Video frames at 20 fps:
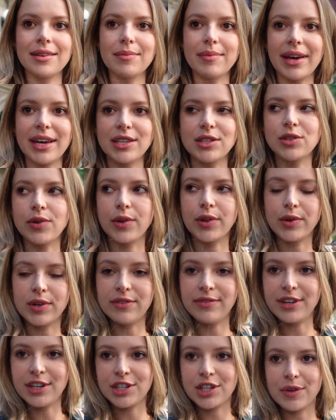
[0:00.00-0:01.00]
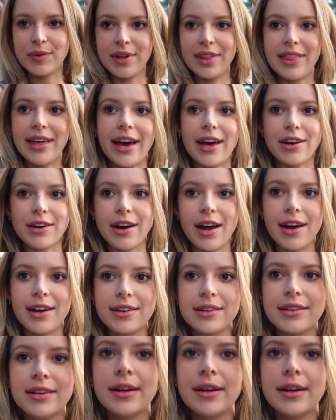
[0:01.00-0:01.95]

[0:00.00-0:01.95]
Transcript: my solo adventure with that or not.